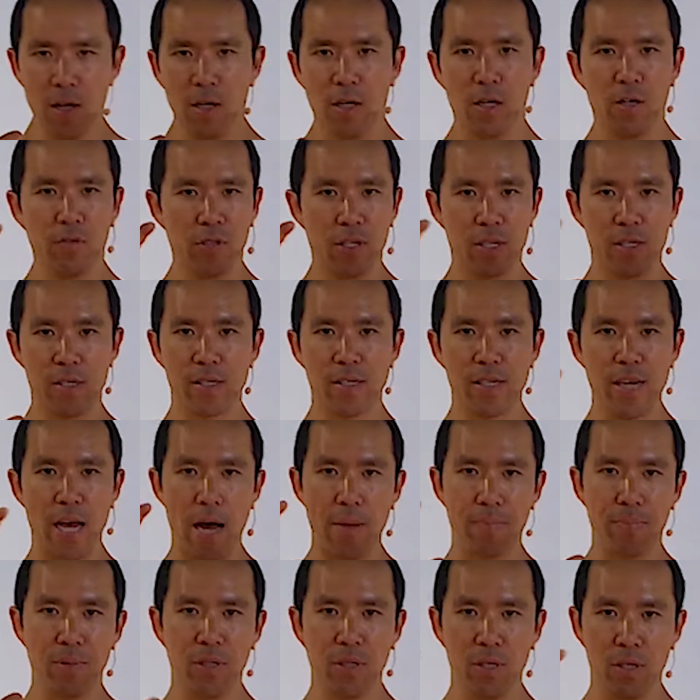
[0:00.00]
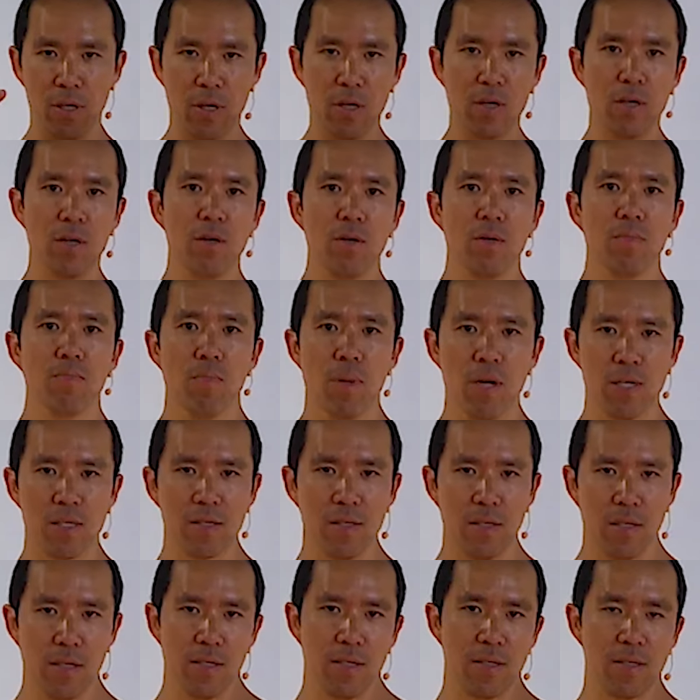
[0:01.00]
all the scapular
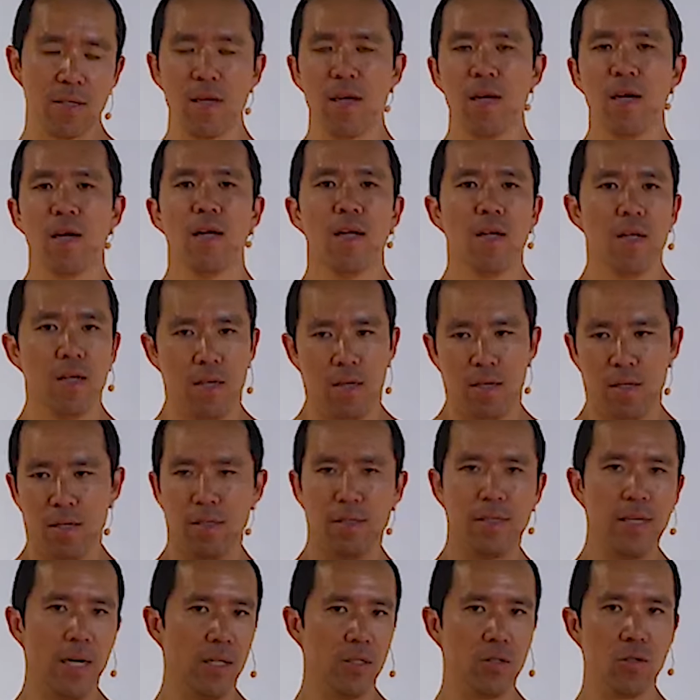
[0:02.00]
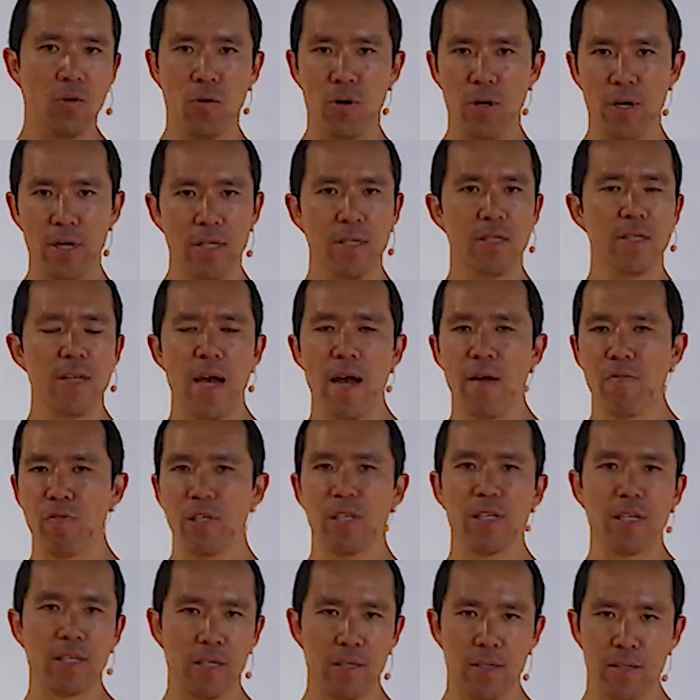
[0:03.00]
muscles, deltoids,
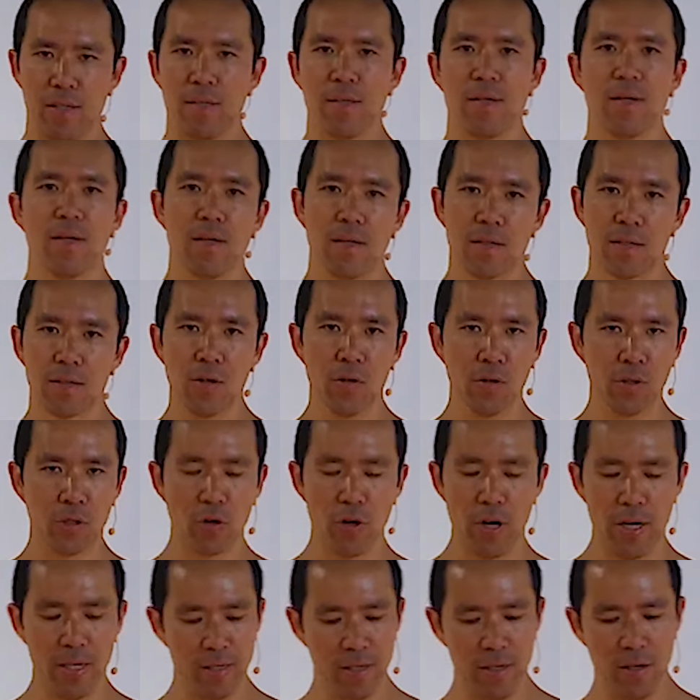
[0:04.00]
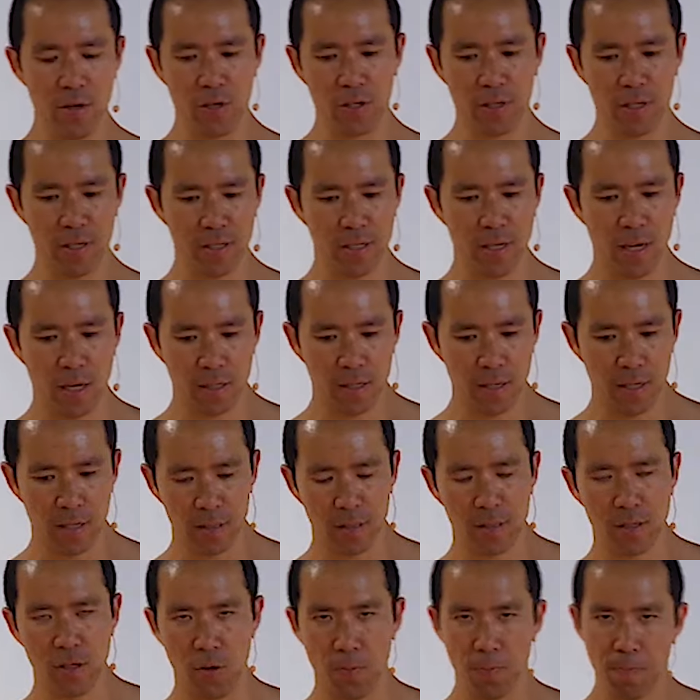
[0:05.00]
everything is going crazy during this
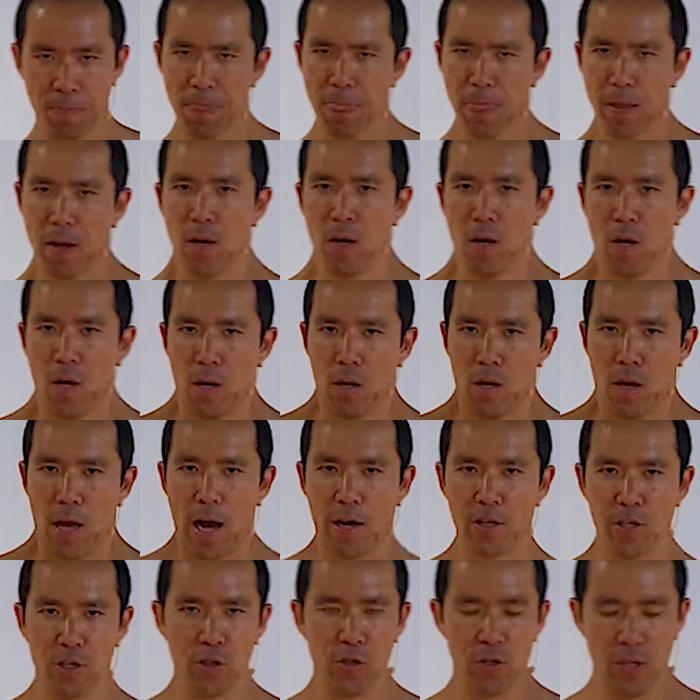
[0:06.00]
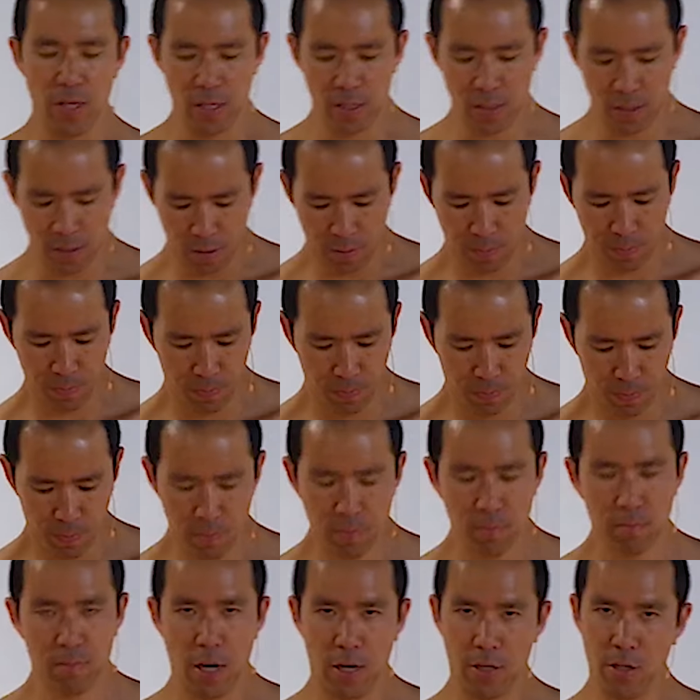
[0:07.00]
technique. So how do you do this?
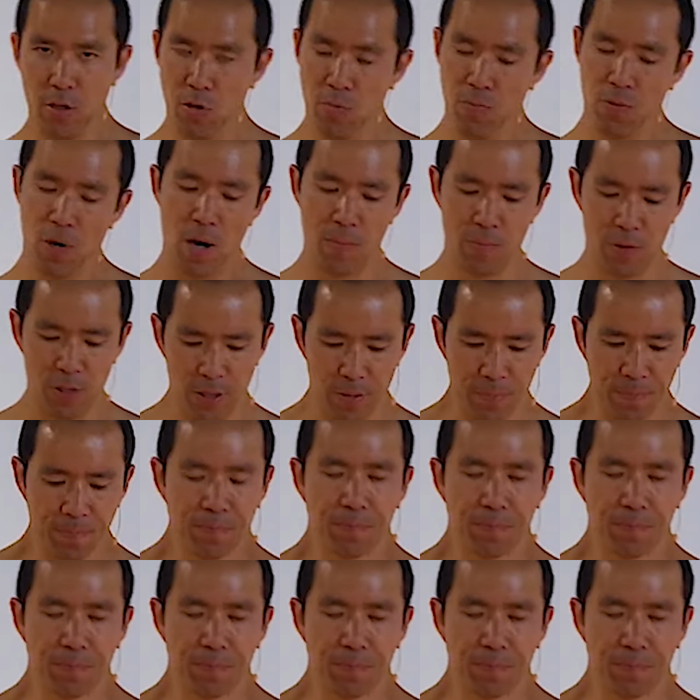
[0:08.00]
How do you do it properly?